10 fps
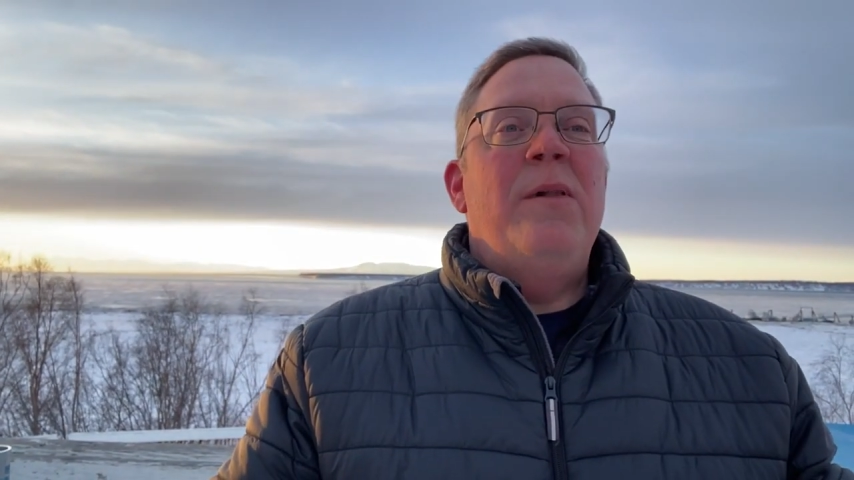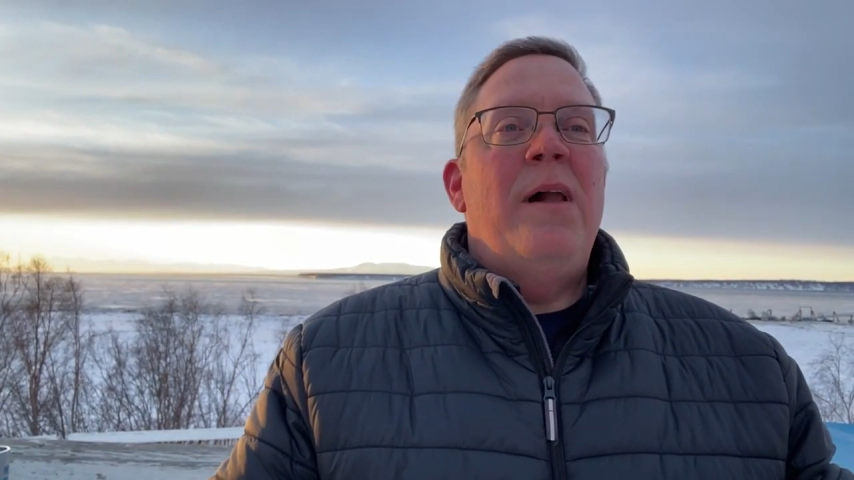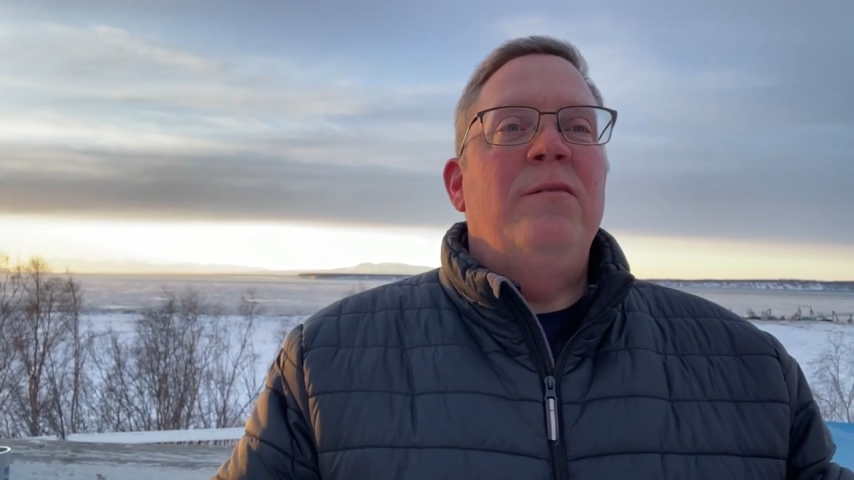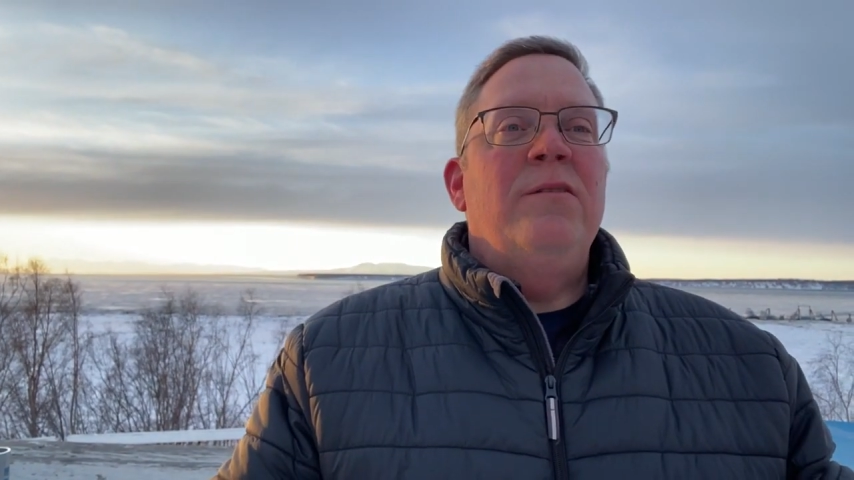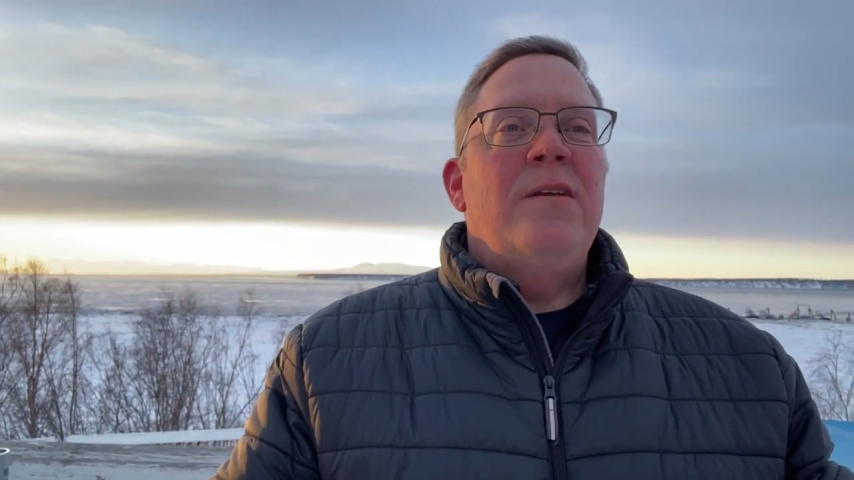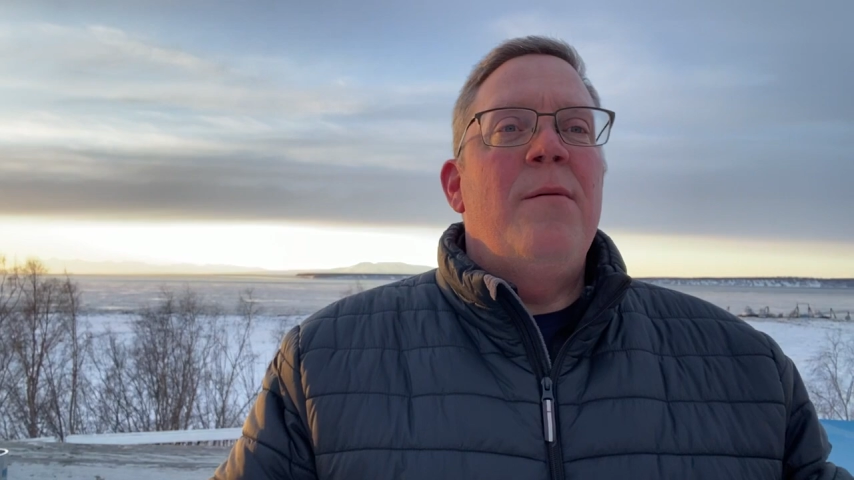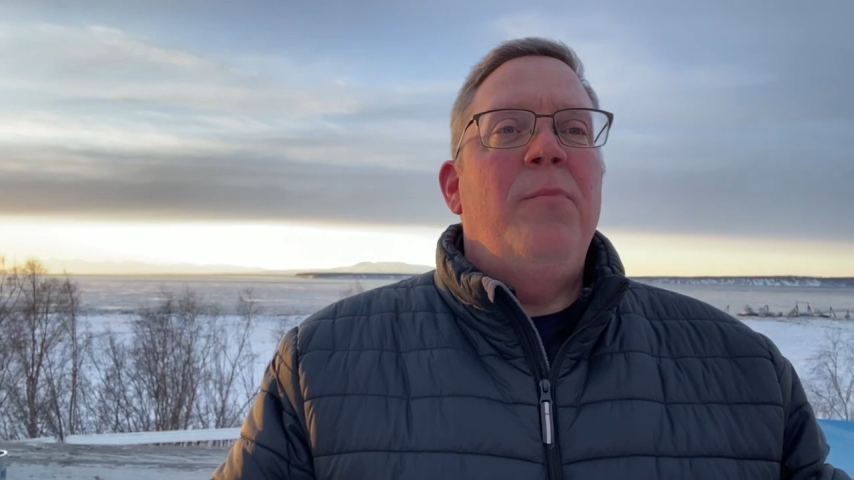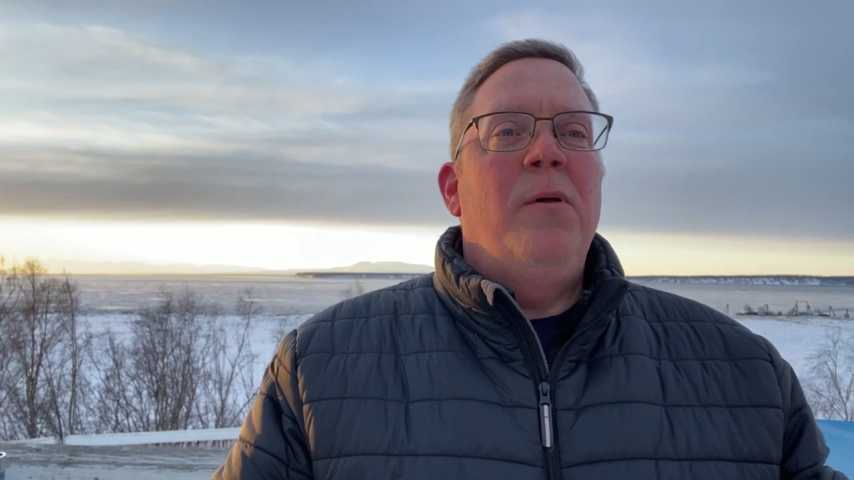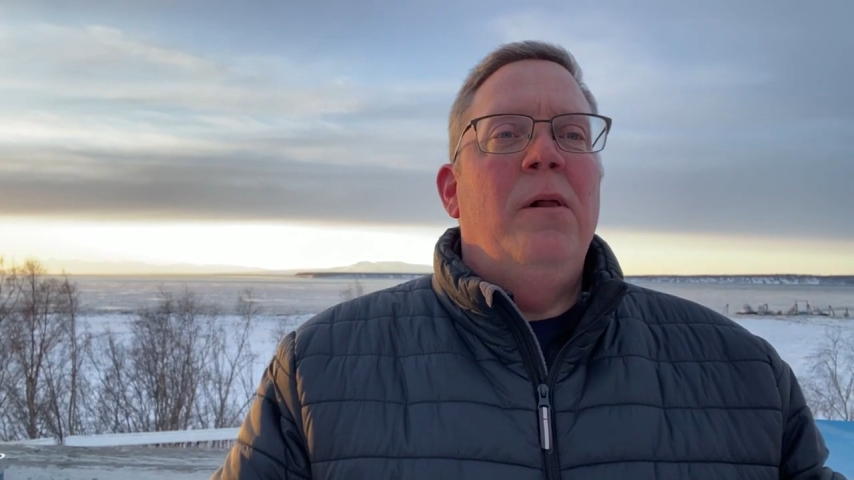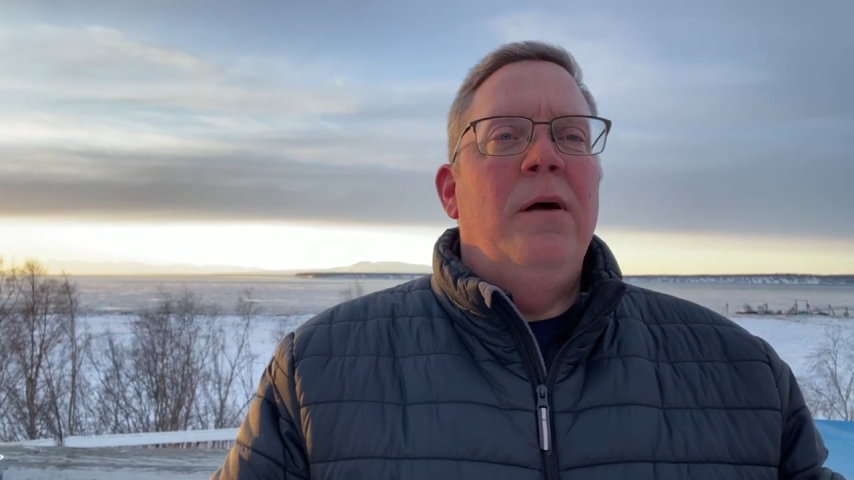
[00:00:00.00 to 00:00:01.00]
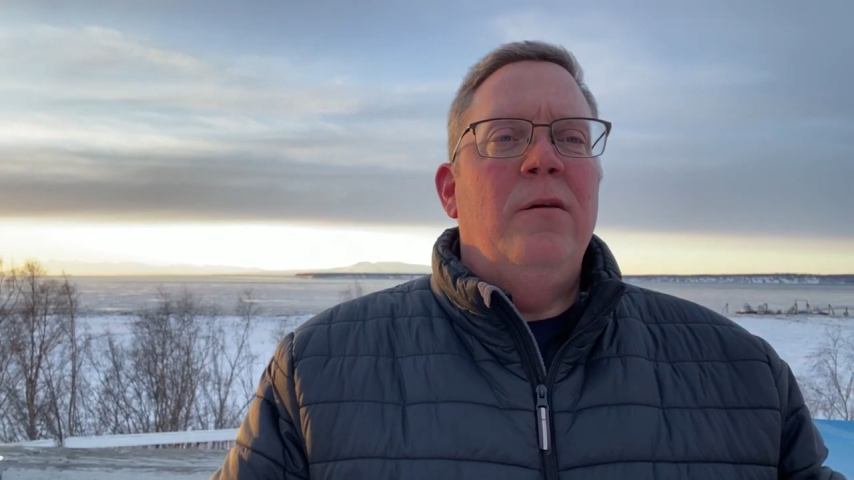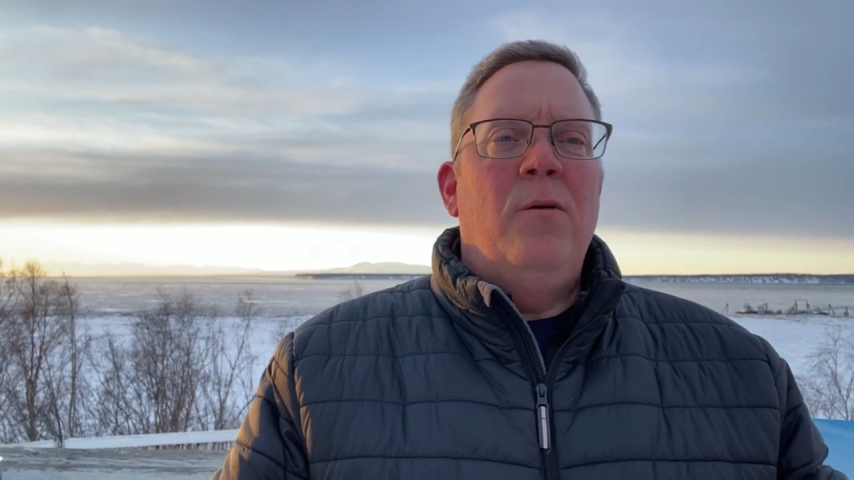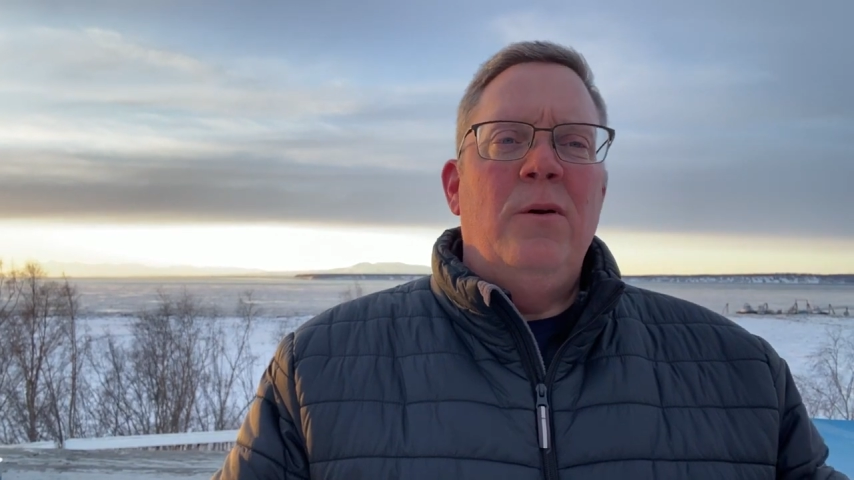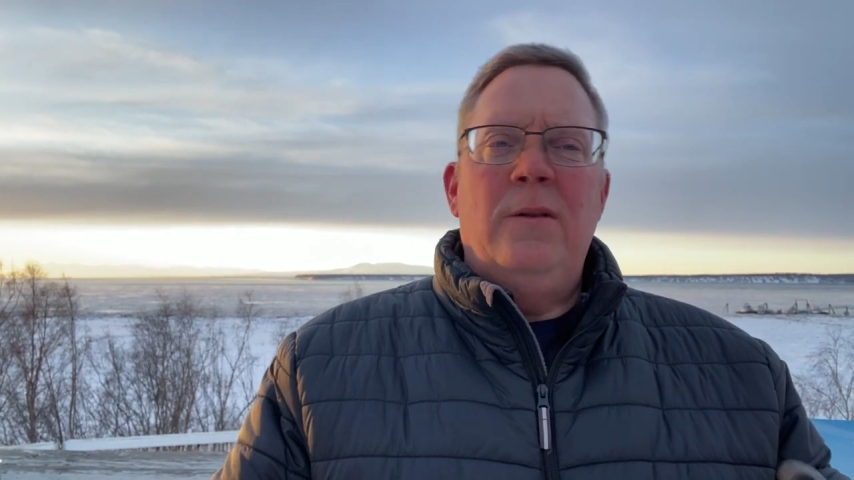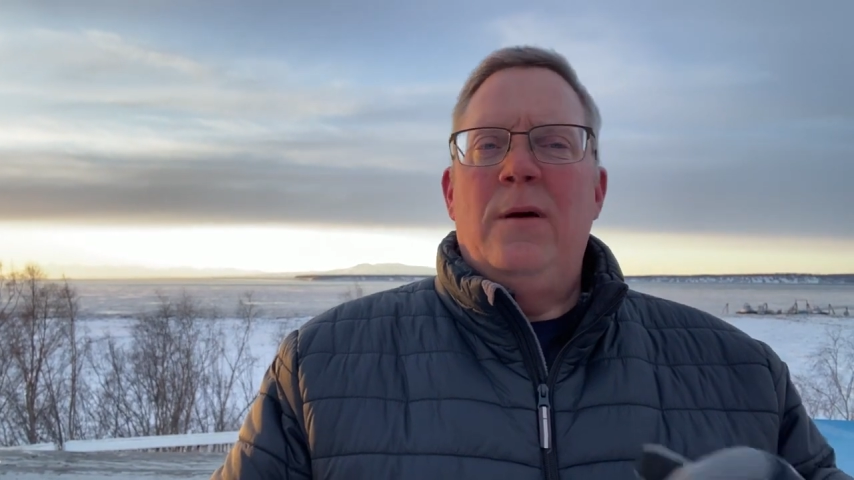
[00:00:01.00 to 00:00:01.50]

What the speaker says: out of the temple and they're wondering,